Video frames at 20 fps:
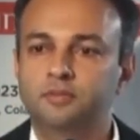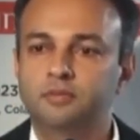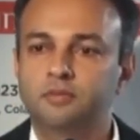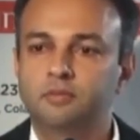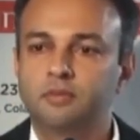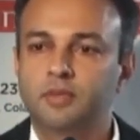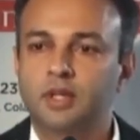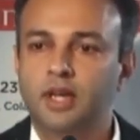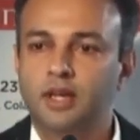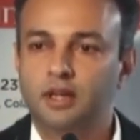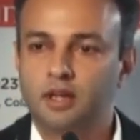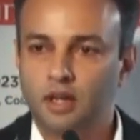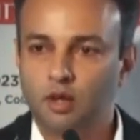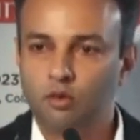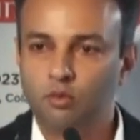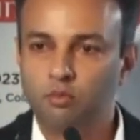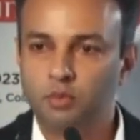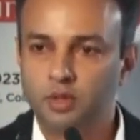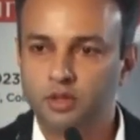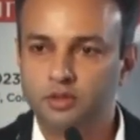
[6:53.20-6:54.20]
like
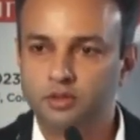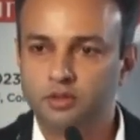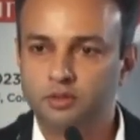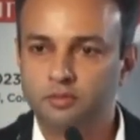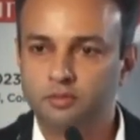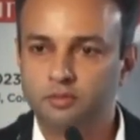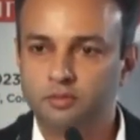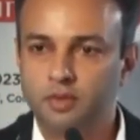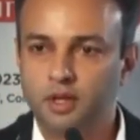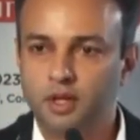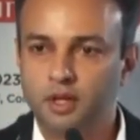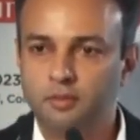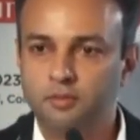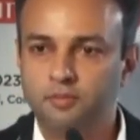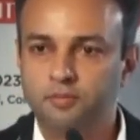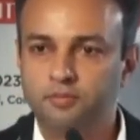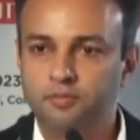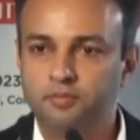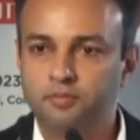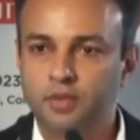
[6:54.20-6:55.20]
cloudbursts. Yeah?
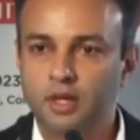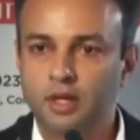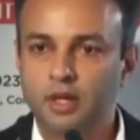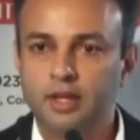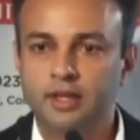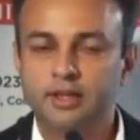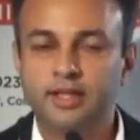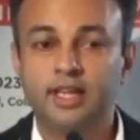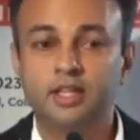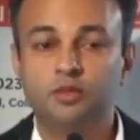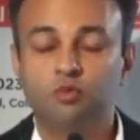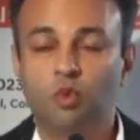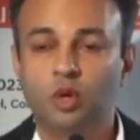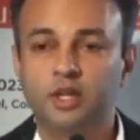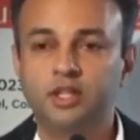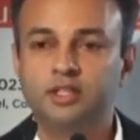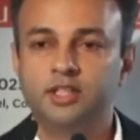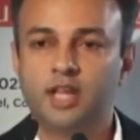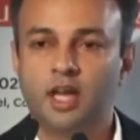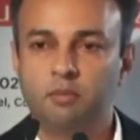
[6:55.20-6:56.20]
That's what
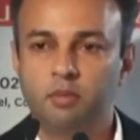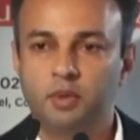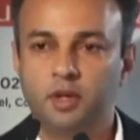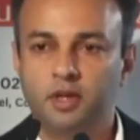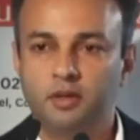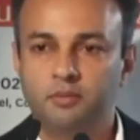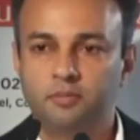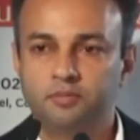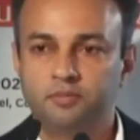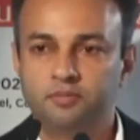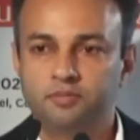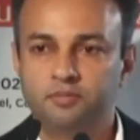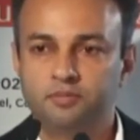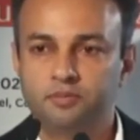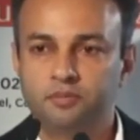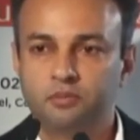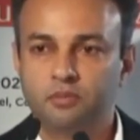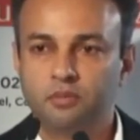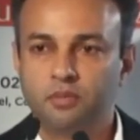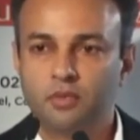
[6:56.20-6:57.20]
is happening.
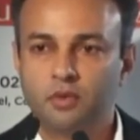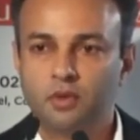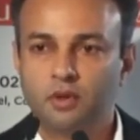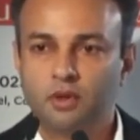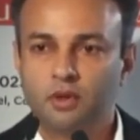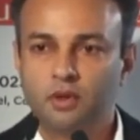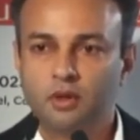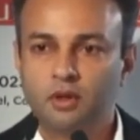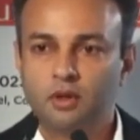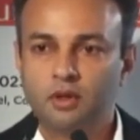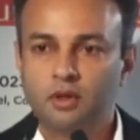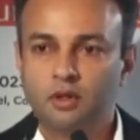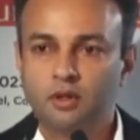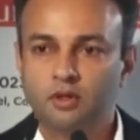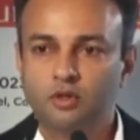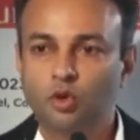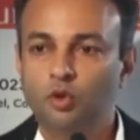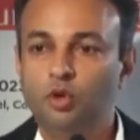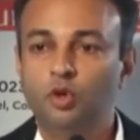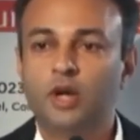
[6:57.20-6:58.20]

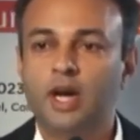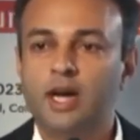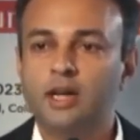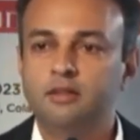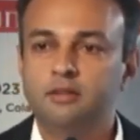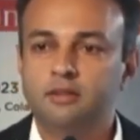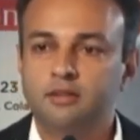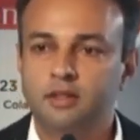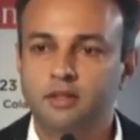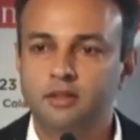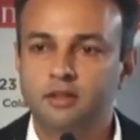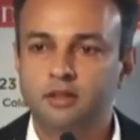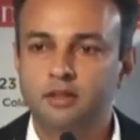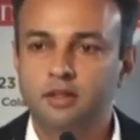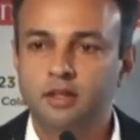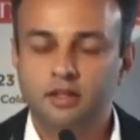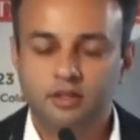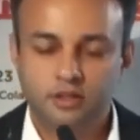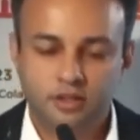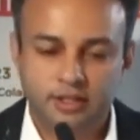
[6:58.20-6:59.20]
So you can't,
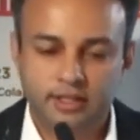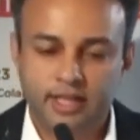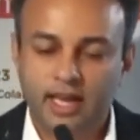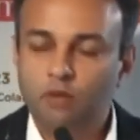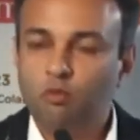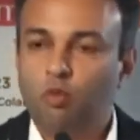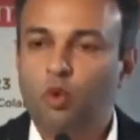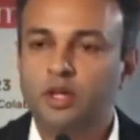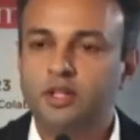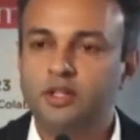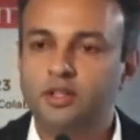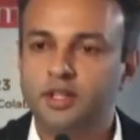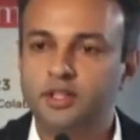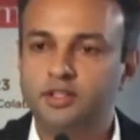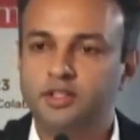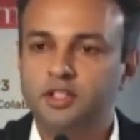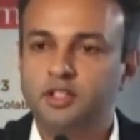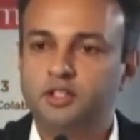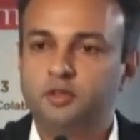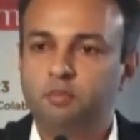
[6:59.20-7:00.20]
that water
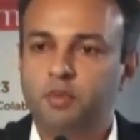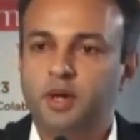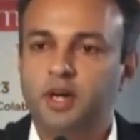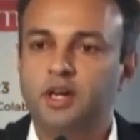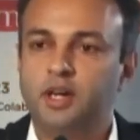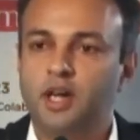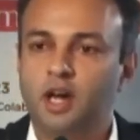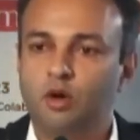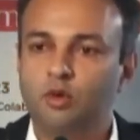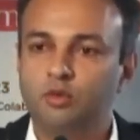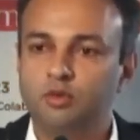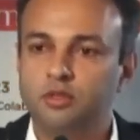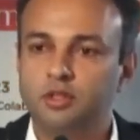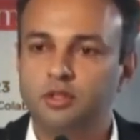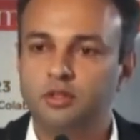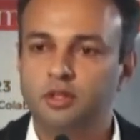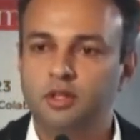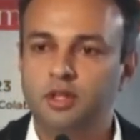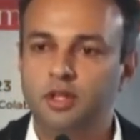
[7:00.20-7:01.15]
doesn't spread out in